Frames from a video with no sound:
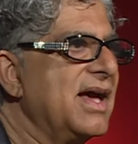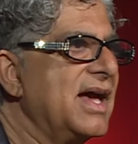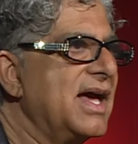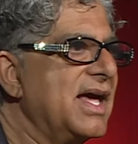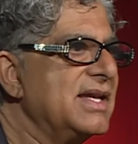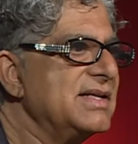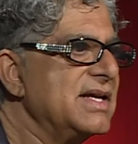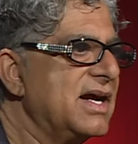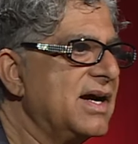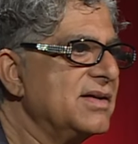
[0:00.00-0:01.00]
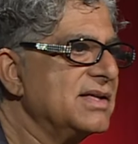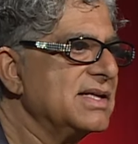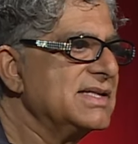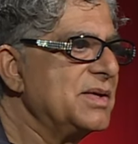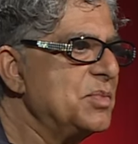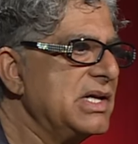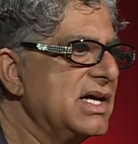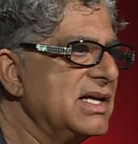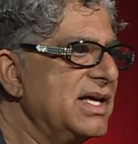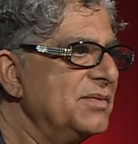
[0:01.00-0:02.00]
And uh,
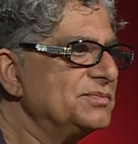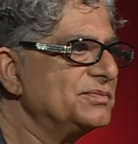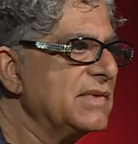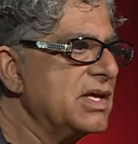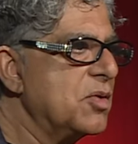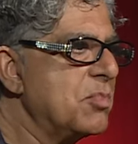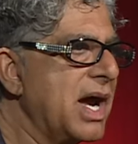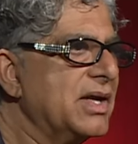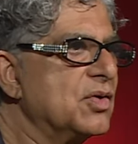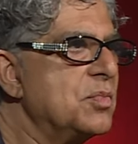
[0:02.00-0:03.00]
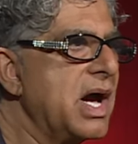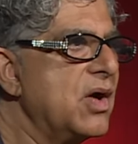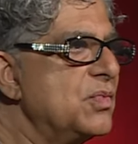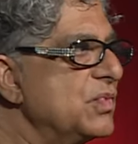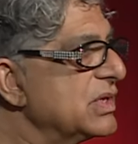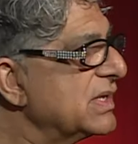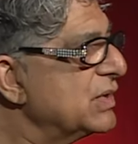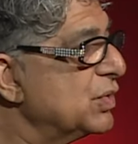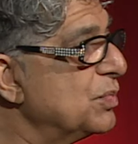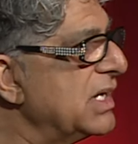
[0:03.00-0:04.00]
similarly, your microbiome, which is
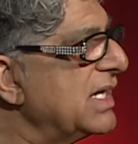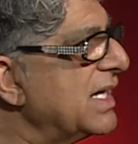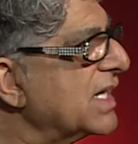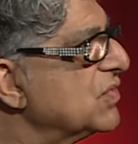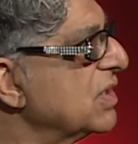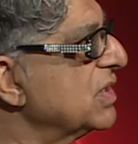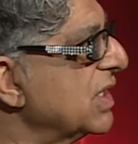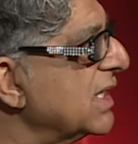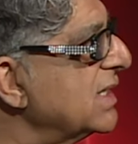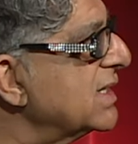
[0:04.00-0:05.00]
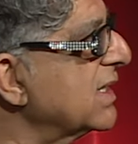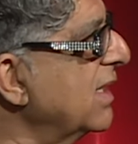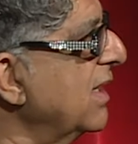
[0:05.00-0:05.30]
2 million extra genes,